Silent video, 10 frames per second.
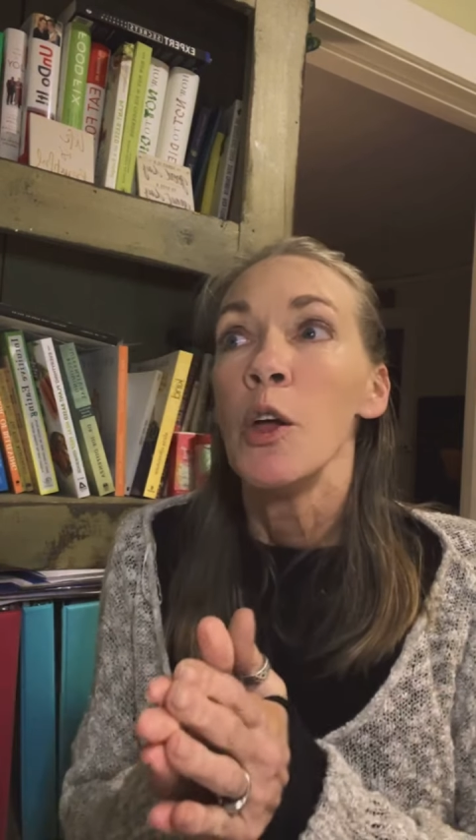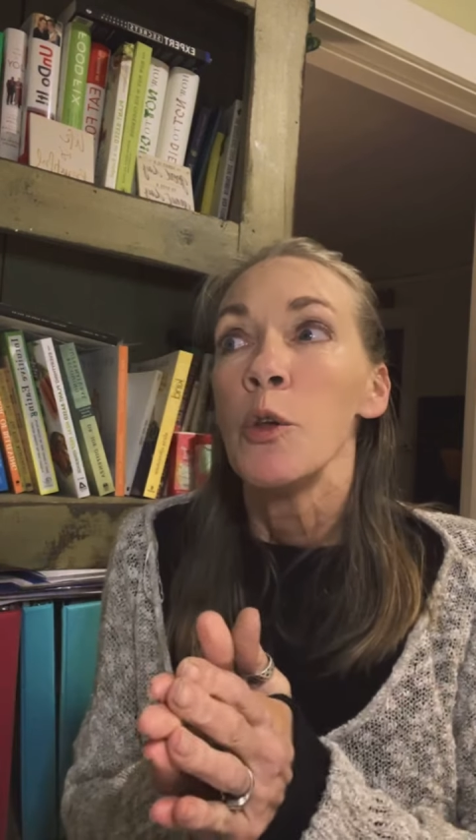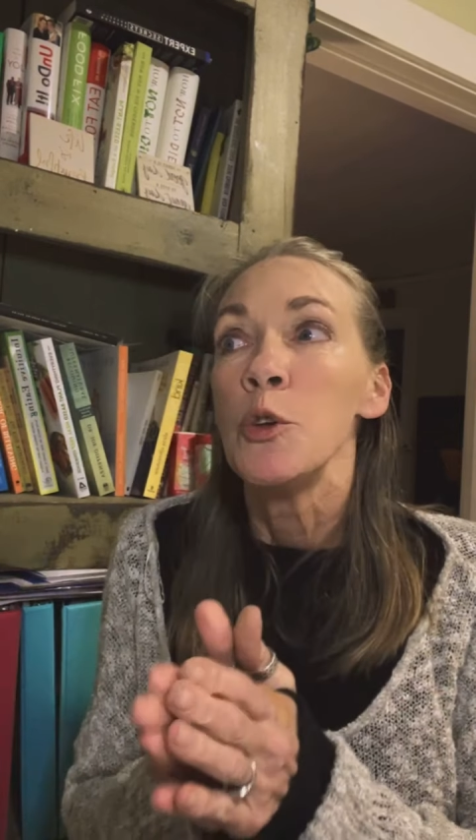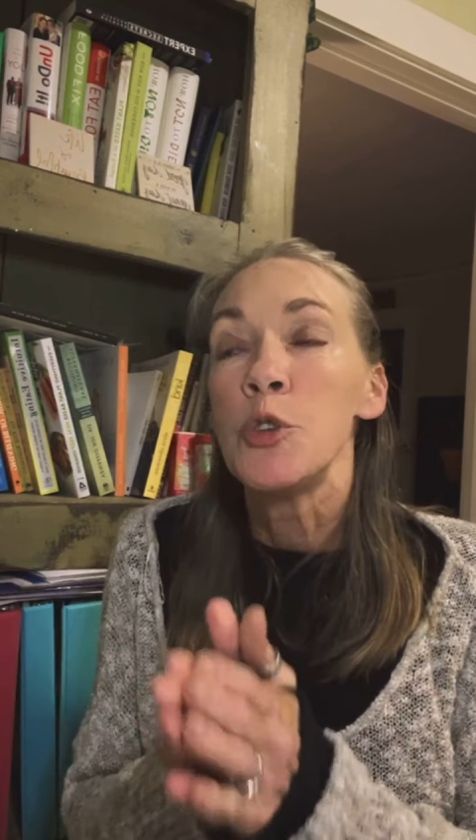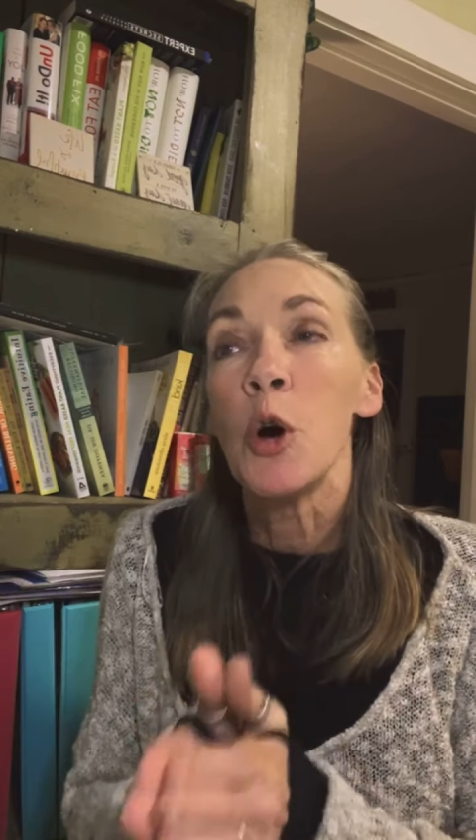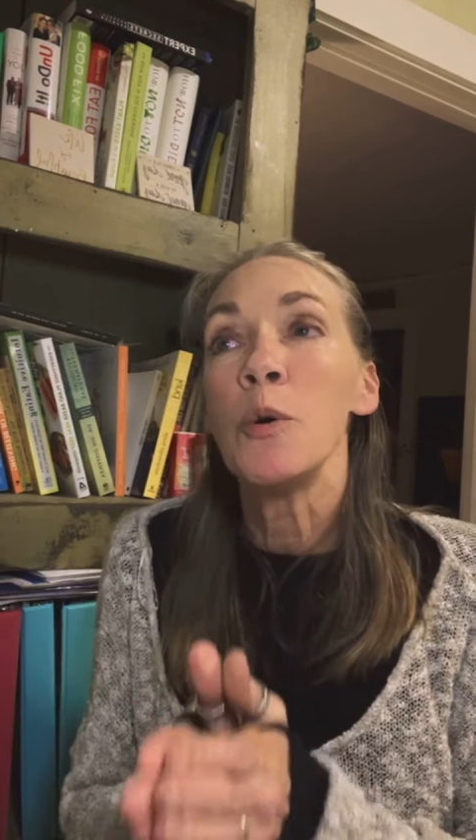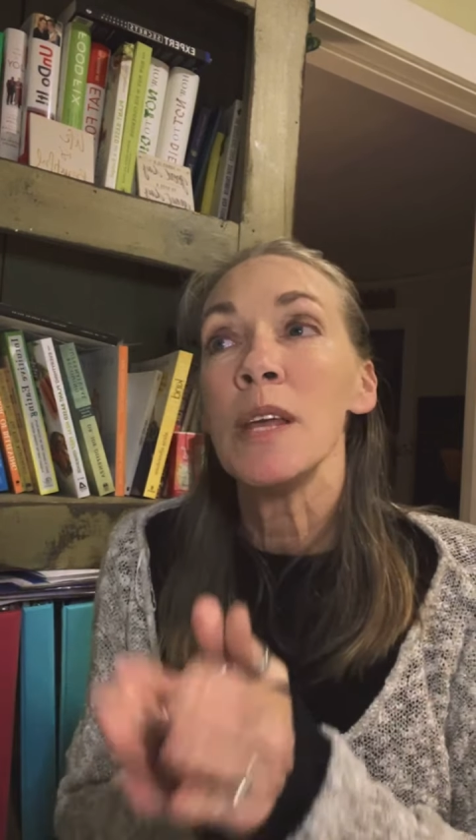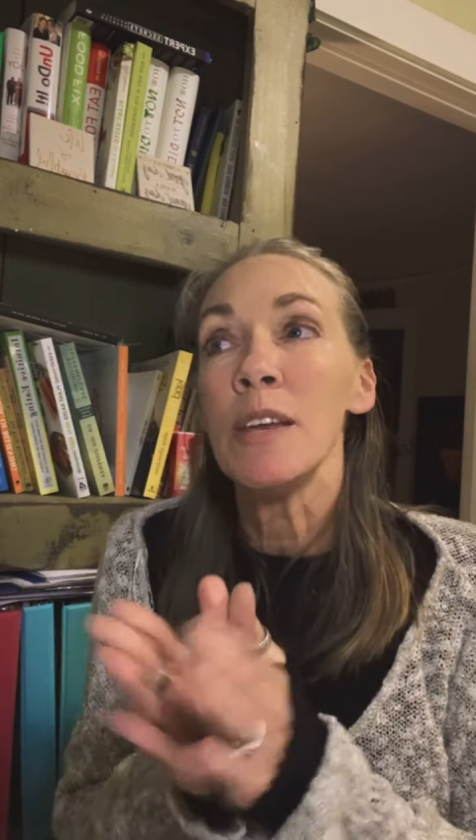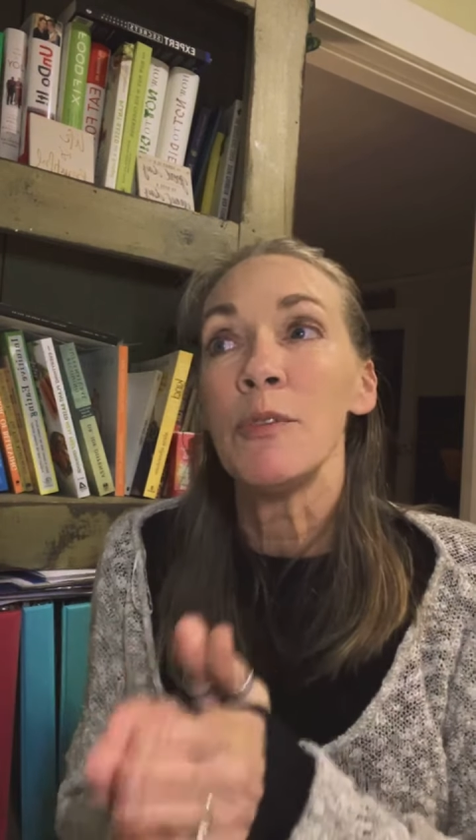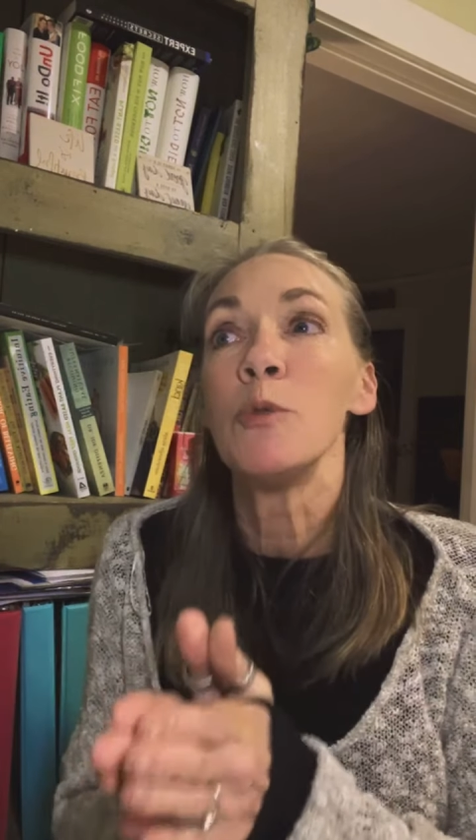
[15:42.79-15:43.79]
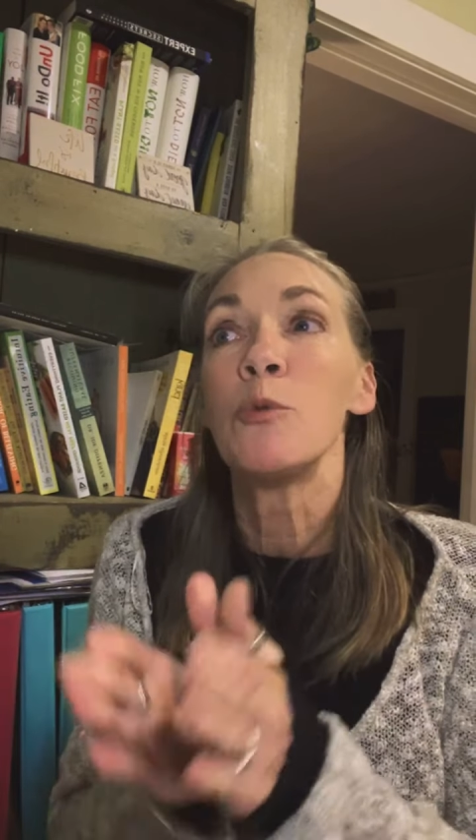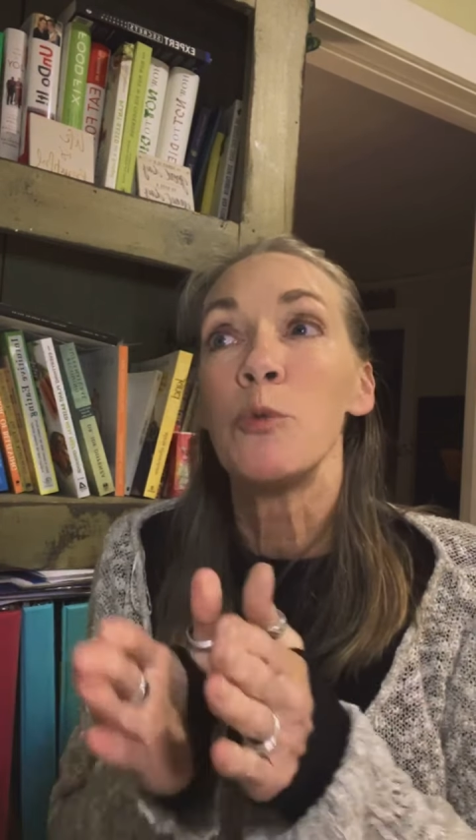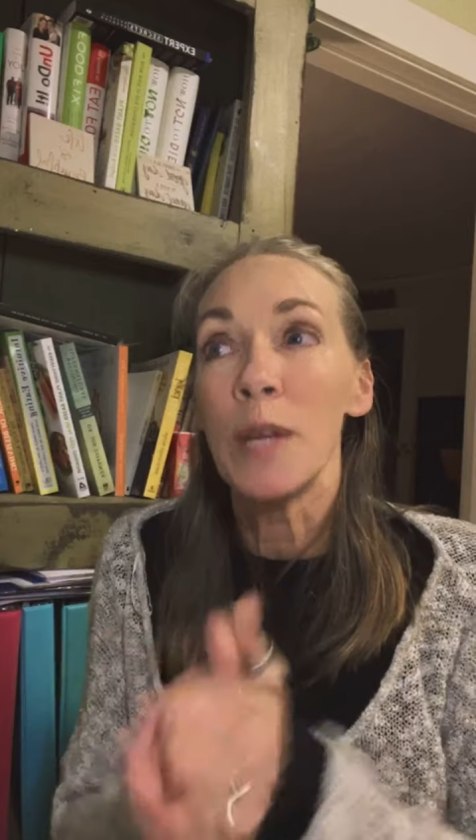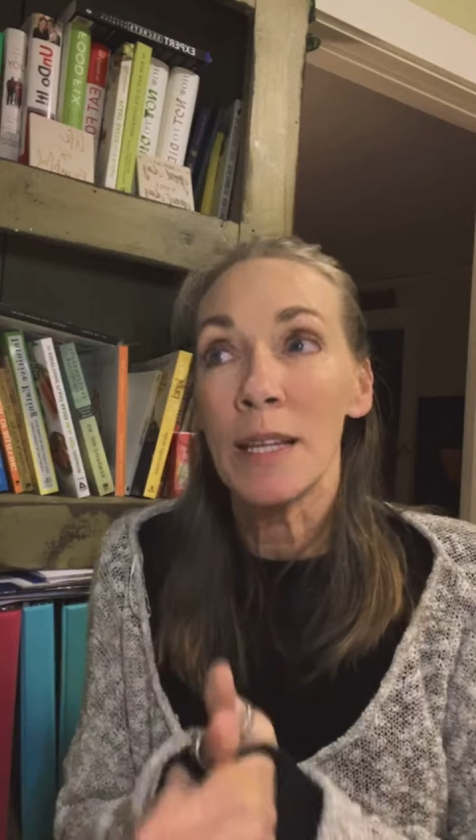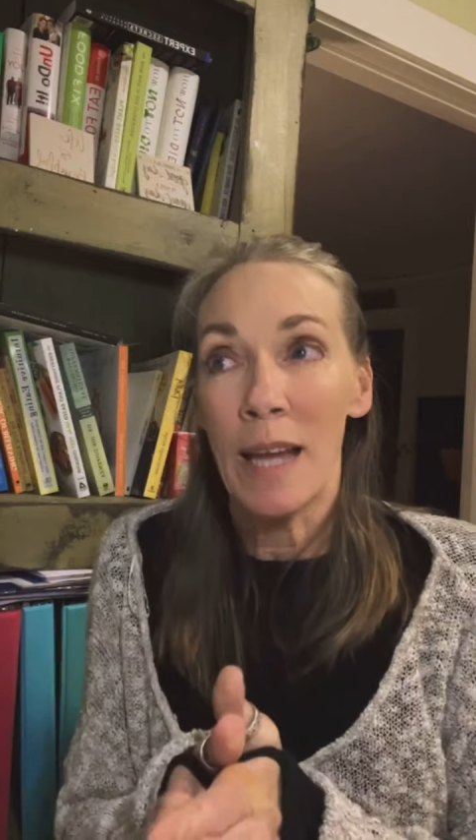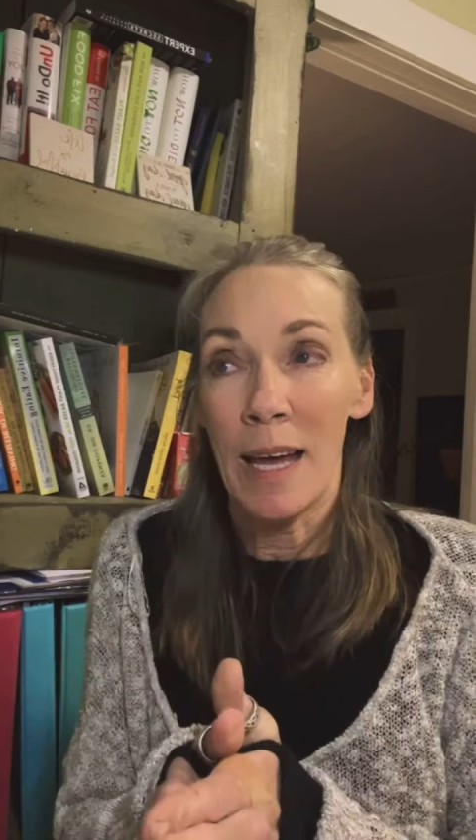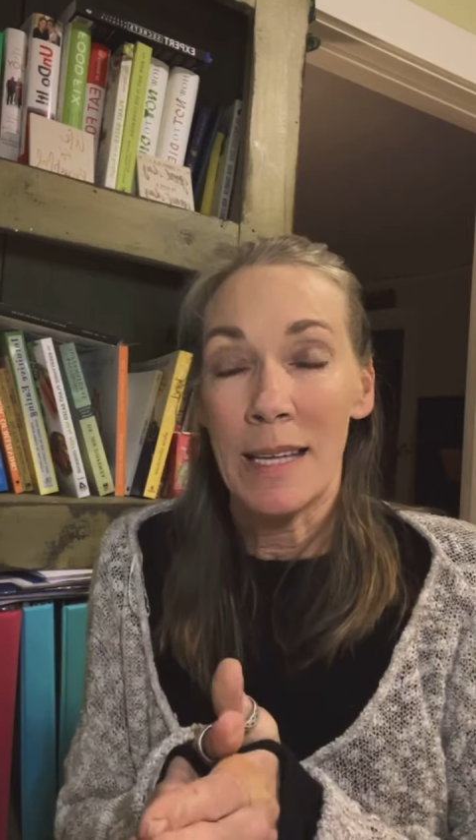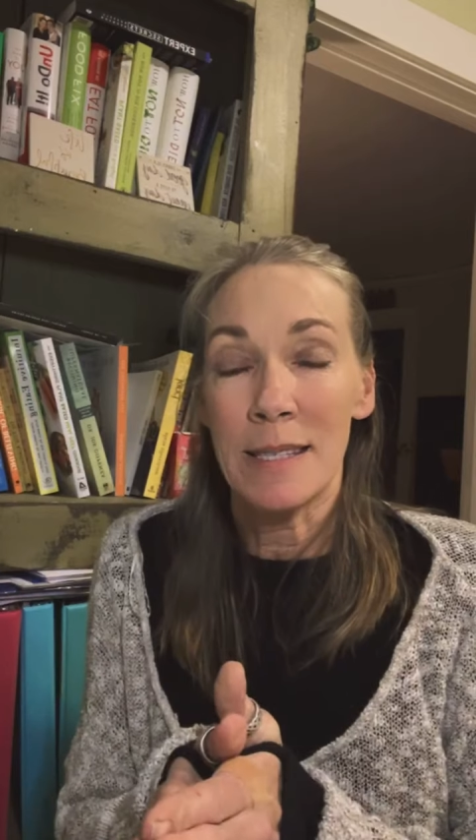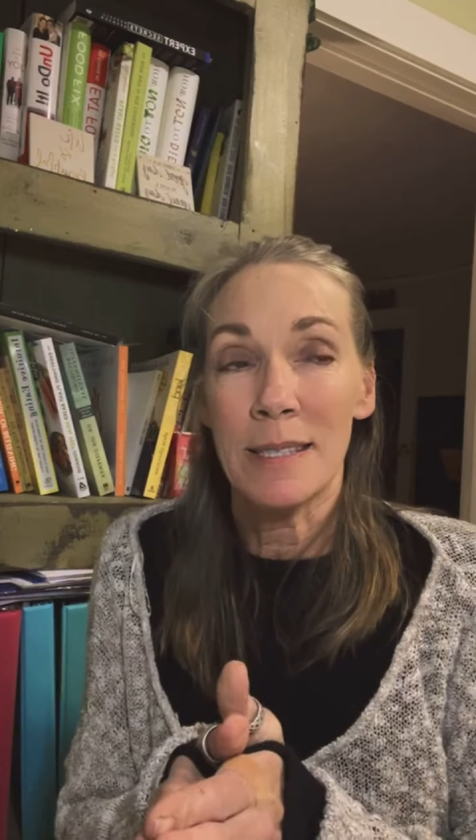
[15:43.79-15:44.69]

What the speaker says: You don't even realize